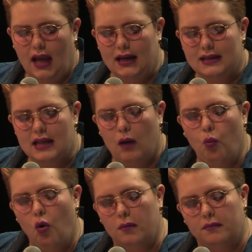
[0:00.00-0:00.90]
and it's that
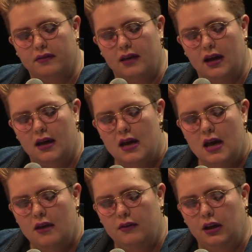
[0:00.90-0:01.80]
warmth that
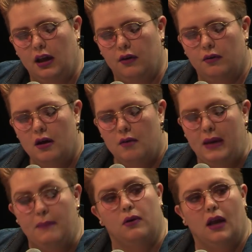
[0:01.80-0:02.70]
you know
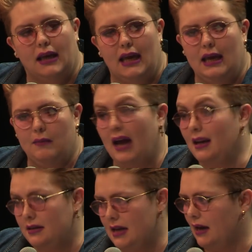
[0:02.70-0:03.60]
people like him Ant
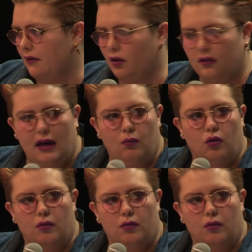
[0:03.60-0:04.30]
and Dec have got that